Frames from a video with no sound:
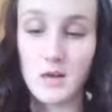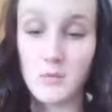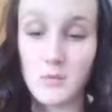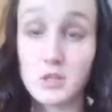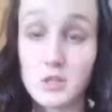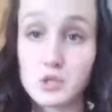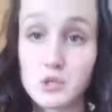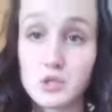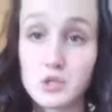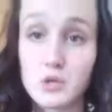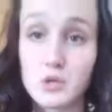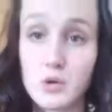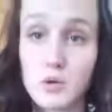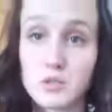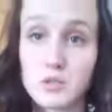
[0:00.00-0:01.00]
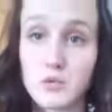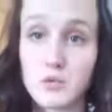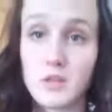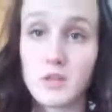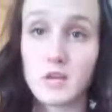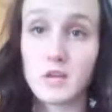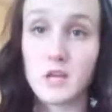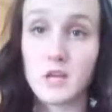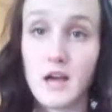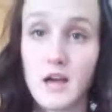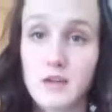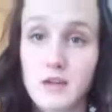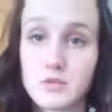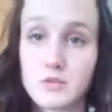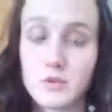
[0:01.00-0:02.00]
When you do go to the
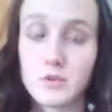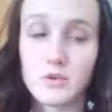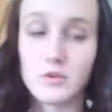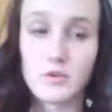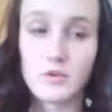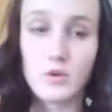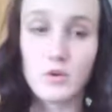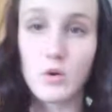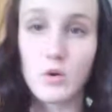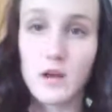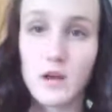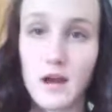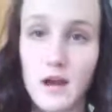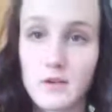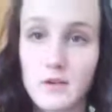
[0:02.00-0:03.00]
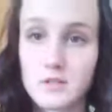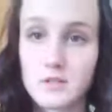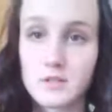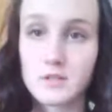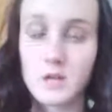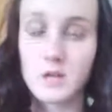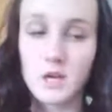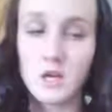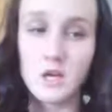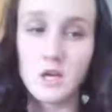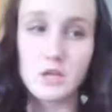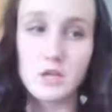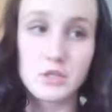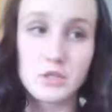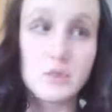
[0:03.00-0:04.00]
actual courthouse
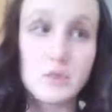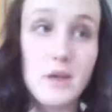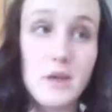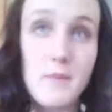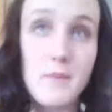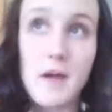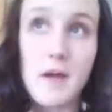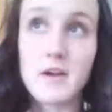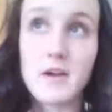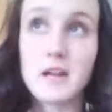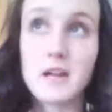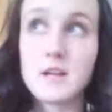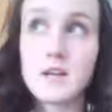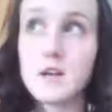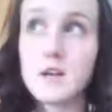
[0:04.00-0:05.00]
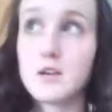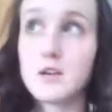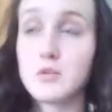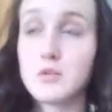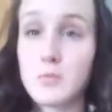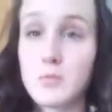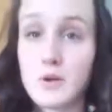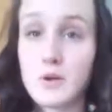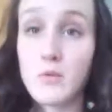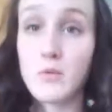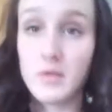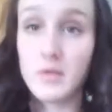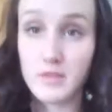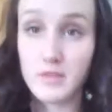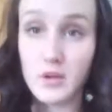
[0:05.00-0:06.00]
to get married, you bring
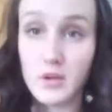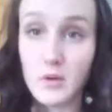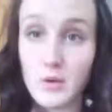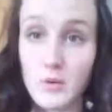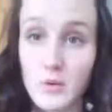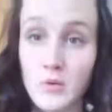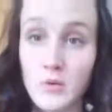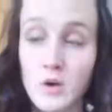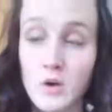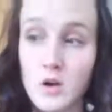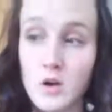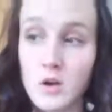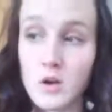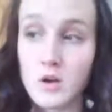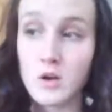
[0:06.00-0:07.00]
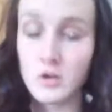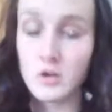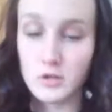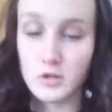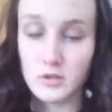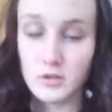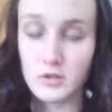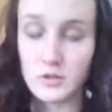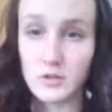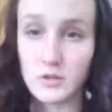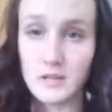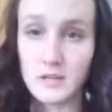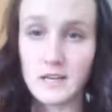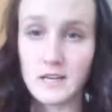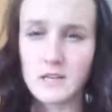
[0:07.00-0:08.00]
with you your
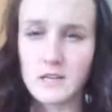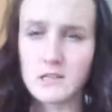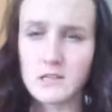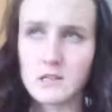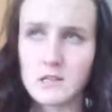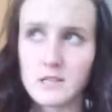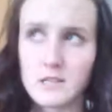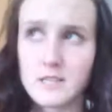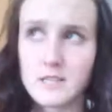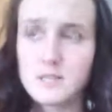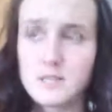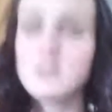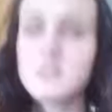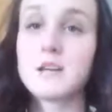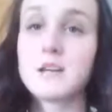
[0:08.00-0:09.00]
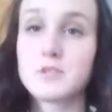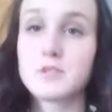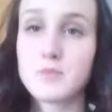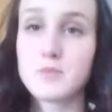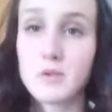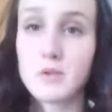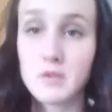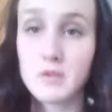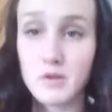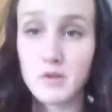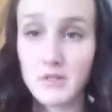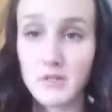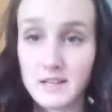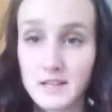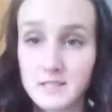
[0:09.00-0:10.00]
license. Yes, you bring with you
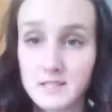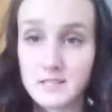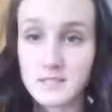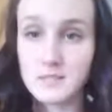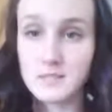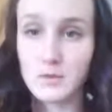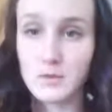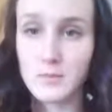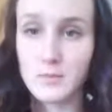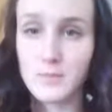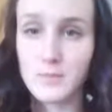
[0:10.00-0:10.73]
your license, or